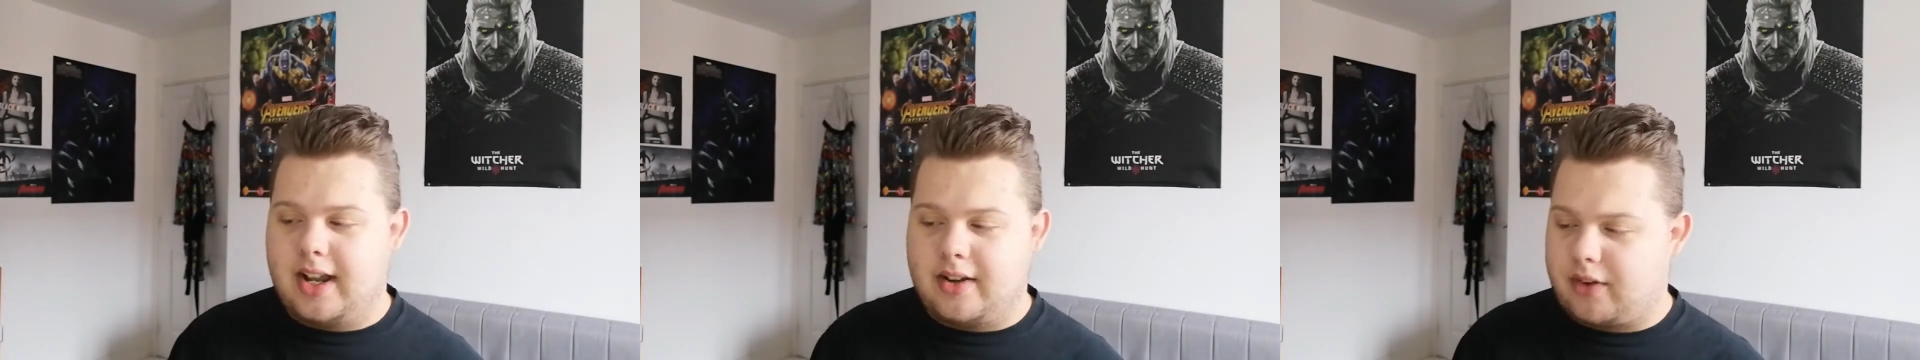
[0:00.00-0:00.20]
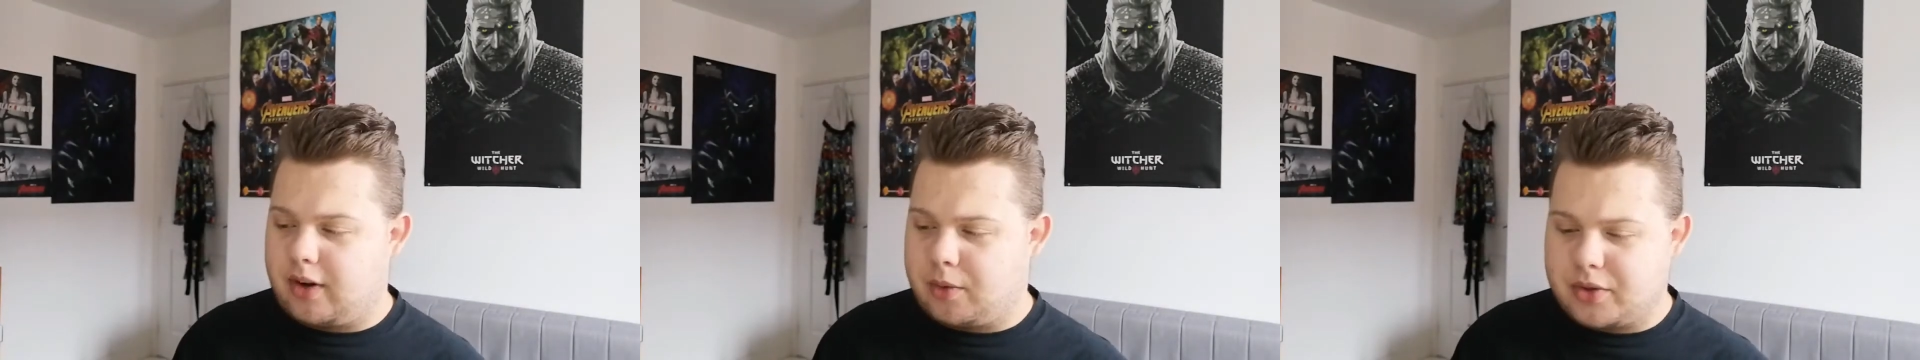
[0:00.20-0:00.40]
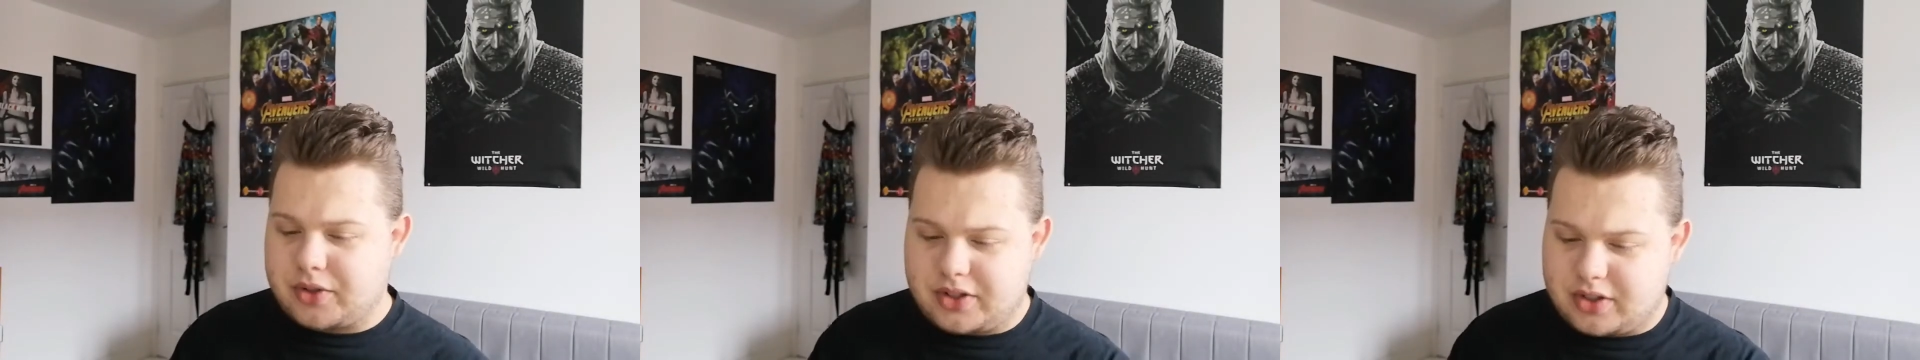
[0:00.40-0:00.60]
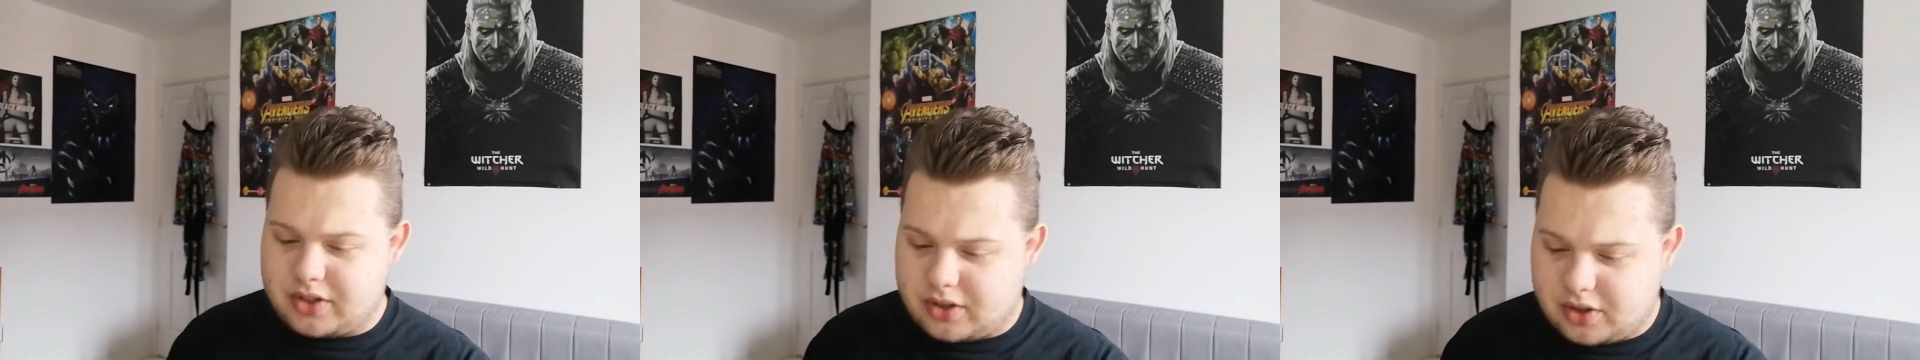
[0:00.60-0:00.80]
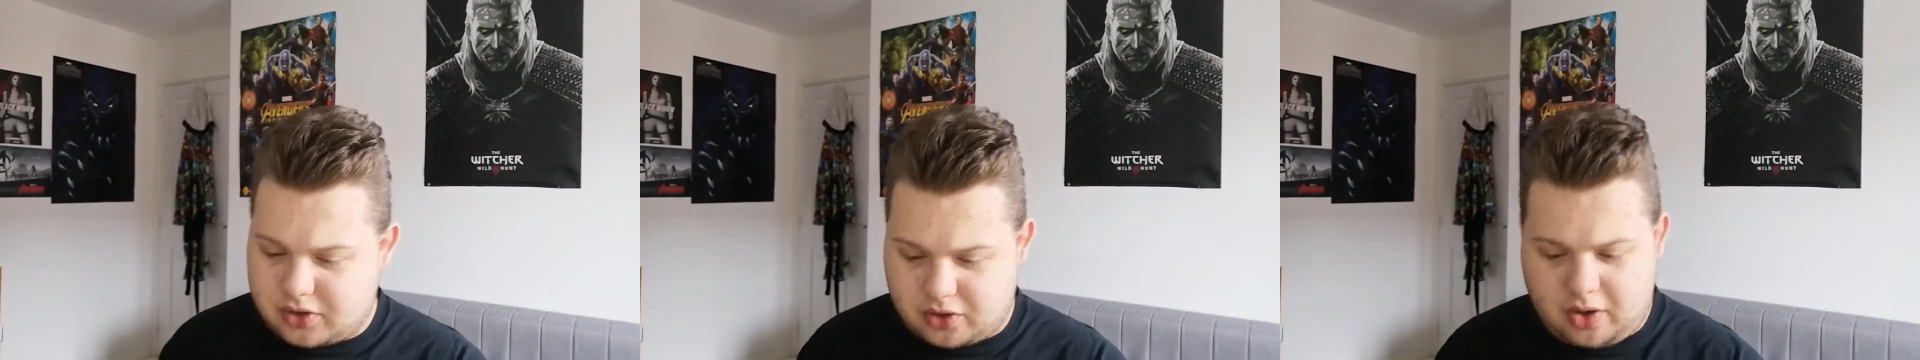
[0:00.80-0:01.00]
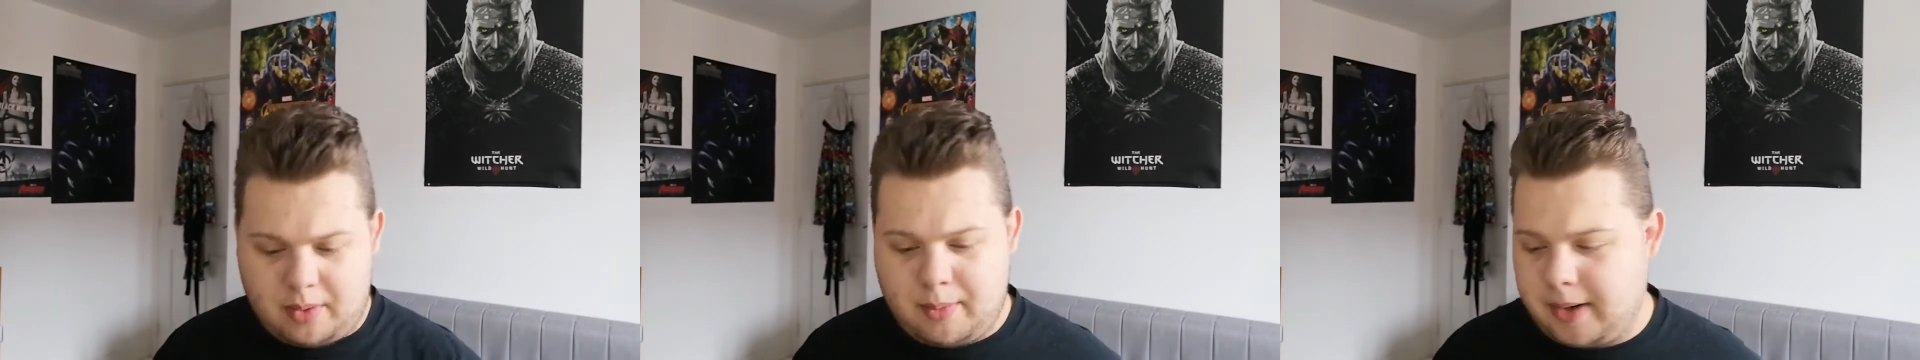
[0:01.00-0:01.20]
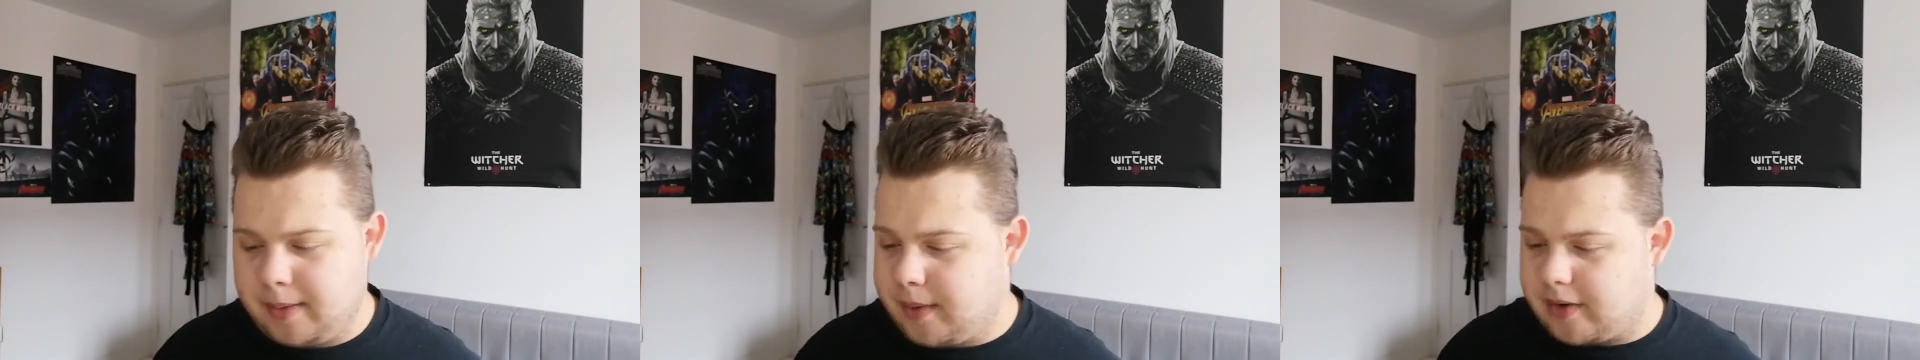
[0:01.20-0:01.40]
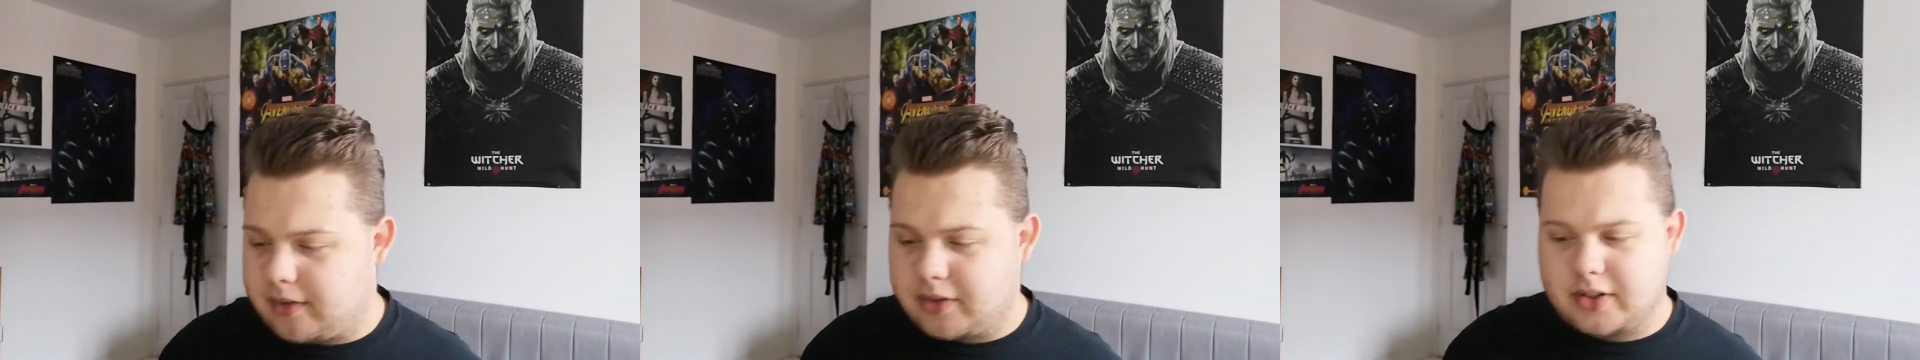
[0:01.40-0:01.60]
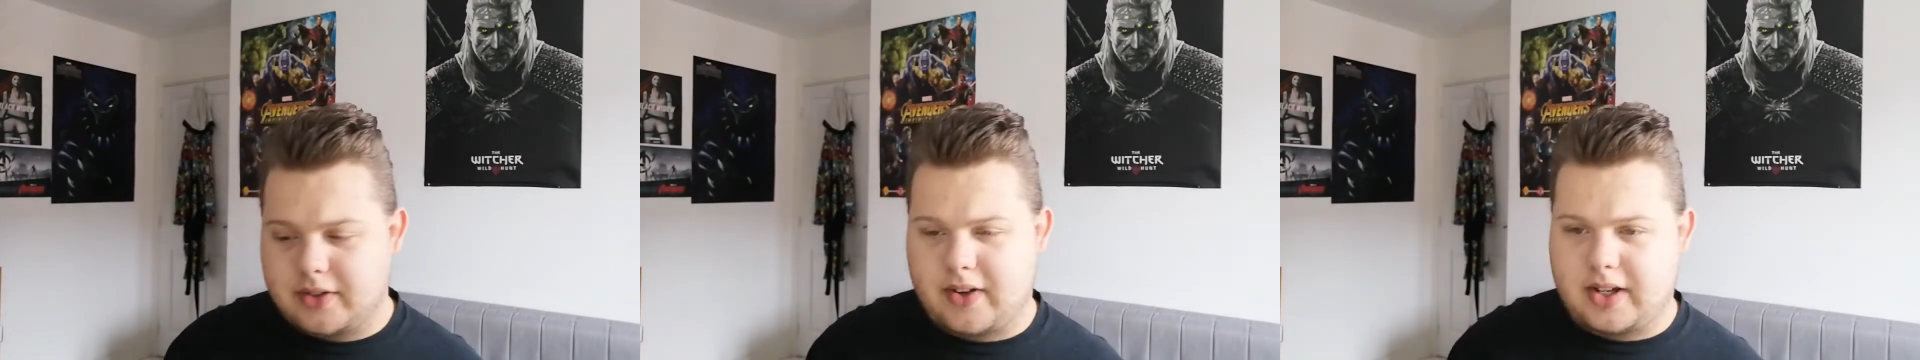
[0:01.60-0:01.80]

if I wasn't streaming Marvel's